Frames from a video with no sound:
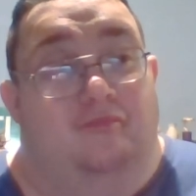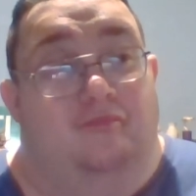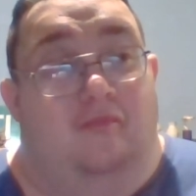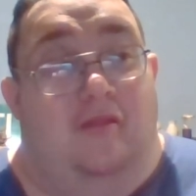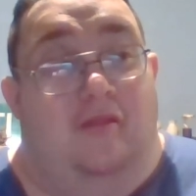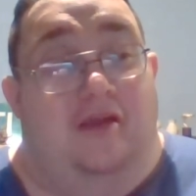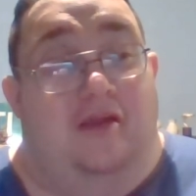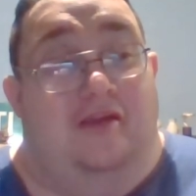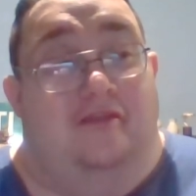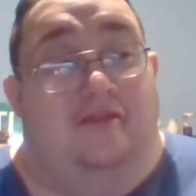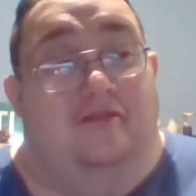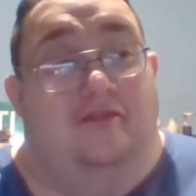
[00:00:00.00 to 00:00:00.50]
He
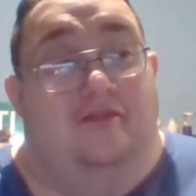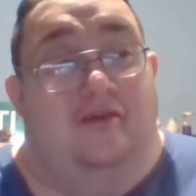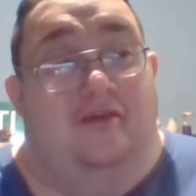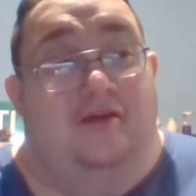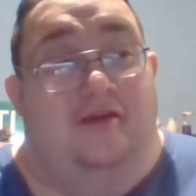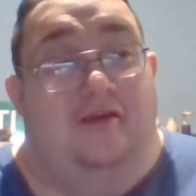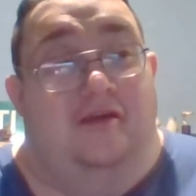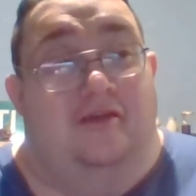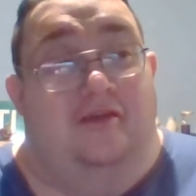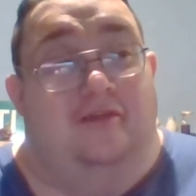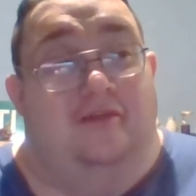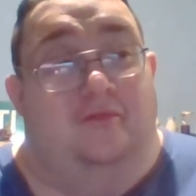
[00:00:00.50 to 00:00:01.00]
didn't say
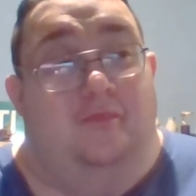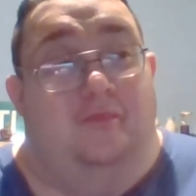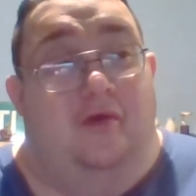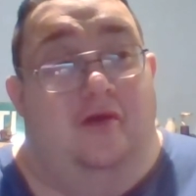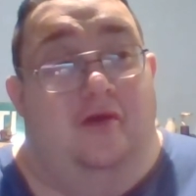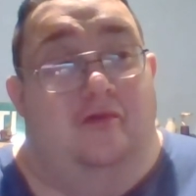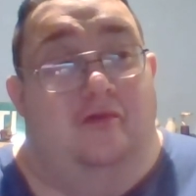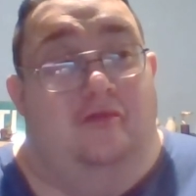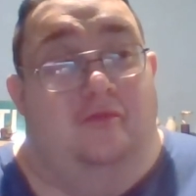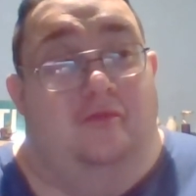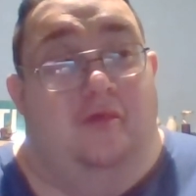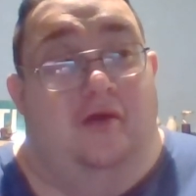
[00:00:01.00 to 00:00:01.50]
that.
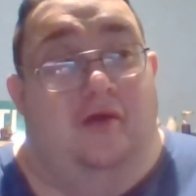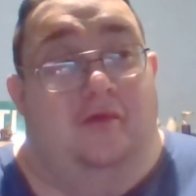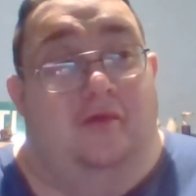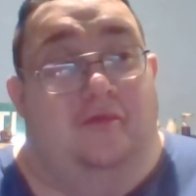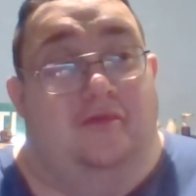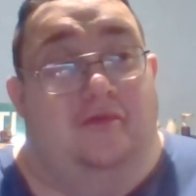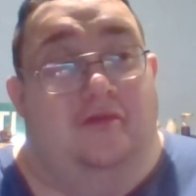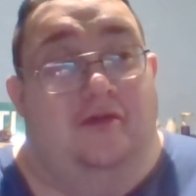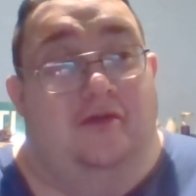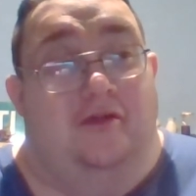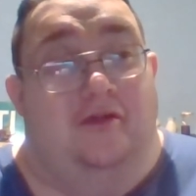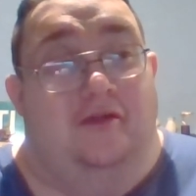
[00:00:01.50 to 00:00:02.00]
Spose Ball
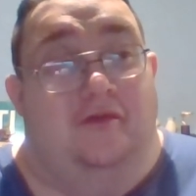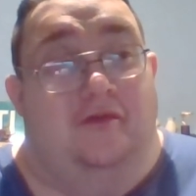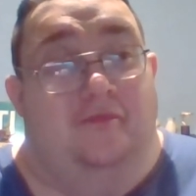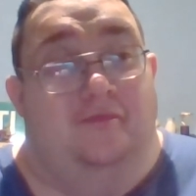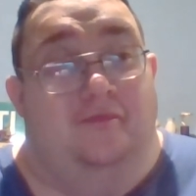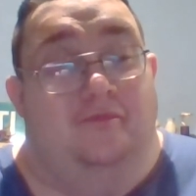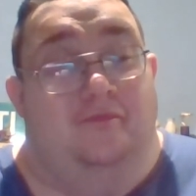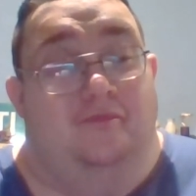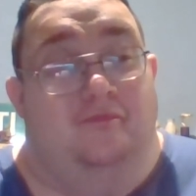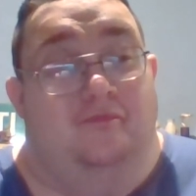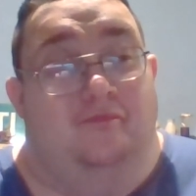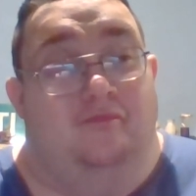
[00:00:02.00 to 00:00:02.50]
said it.
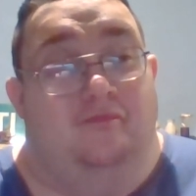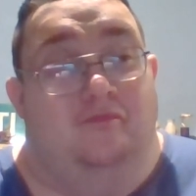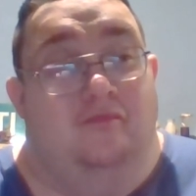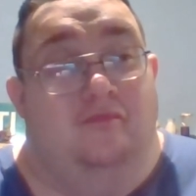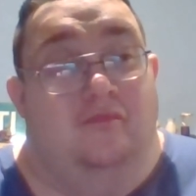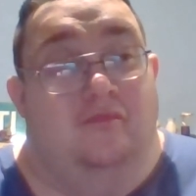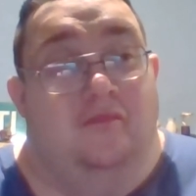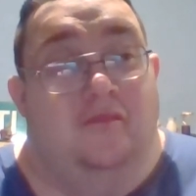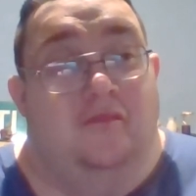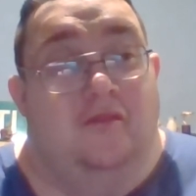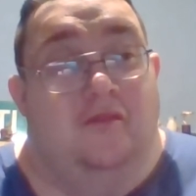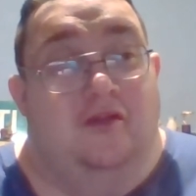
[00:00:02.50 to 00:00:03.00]

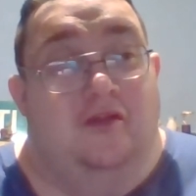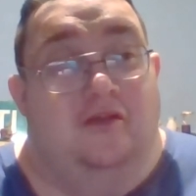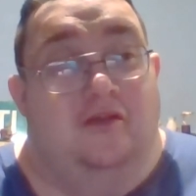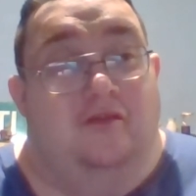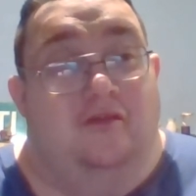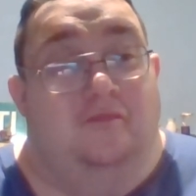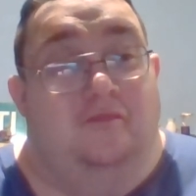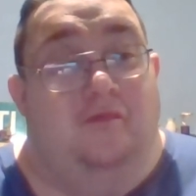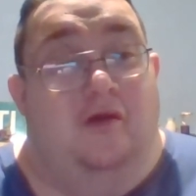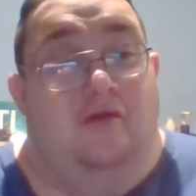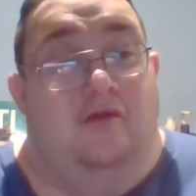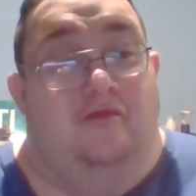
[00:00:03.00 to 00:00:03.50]

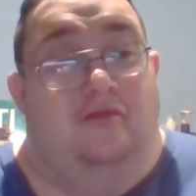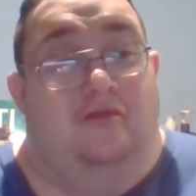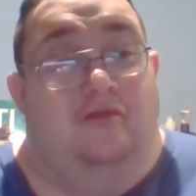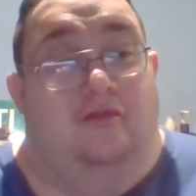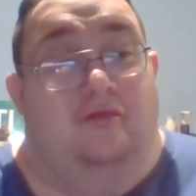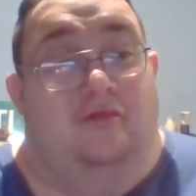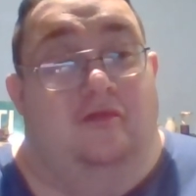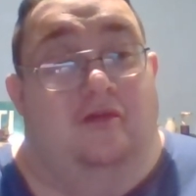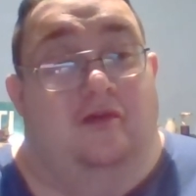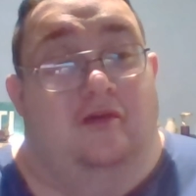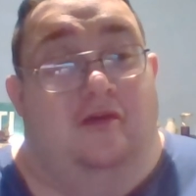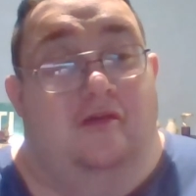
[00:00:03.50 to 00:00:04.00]
Suppose is
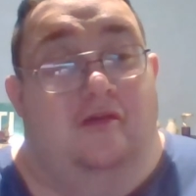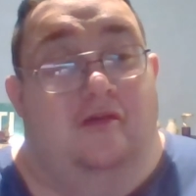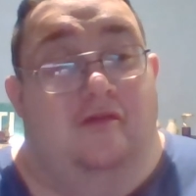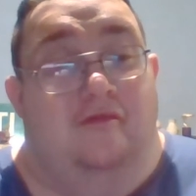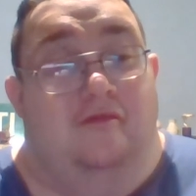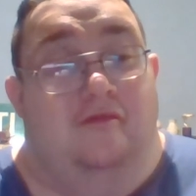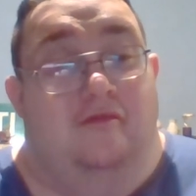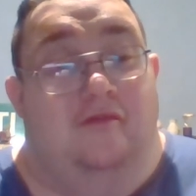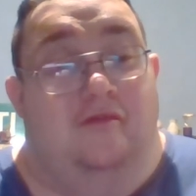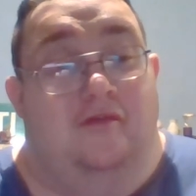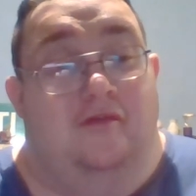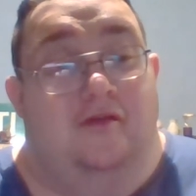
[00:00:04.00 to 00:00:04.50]
really
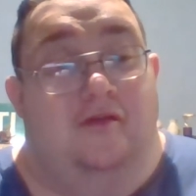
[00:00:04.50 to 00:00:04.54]
cool.